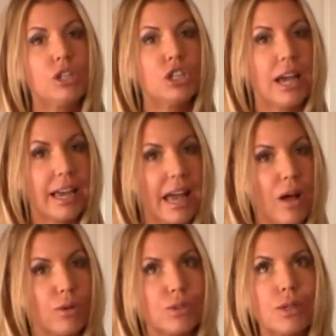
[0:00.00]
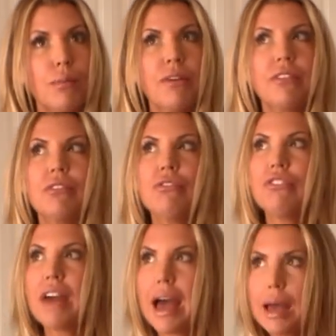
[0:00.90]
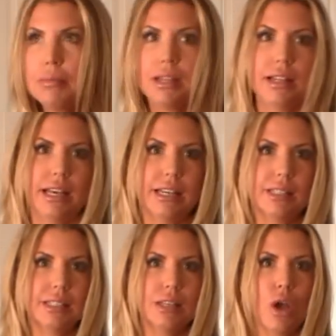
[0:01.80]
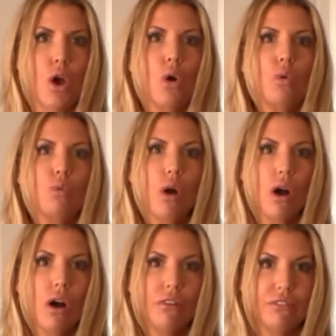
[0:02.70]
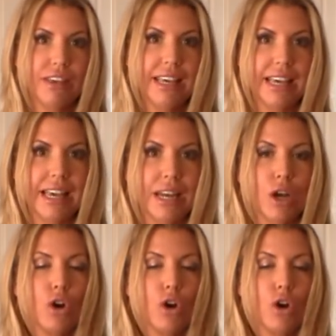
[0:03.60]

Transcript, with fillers: check out some of the fabulous raw, vegan,